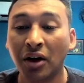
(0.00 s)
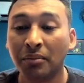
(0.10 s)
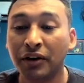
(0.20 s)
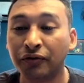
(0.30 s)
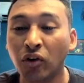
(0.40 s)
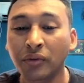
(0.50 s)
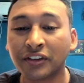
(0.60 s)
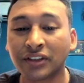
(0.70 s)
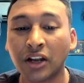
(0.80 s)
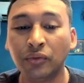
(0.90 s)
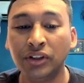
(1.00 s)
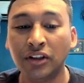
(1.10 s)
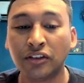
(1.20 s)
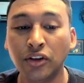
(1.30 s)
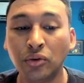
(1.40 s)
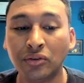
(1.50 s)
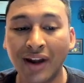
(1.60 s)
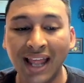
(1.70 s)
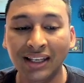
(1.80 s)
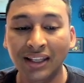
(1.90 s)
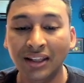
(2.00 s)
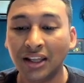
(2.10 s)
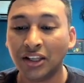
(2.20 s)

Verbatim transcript: before we start with this new rally,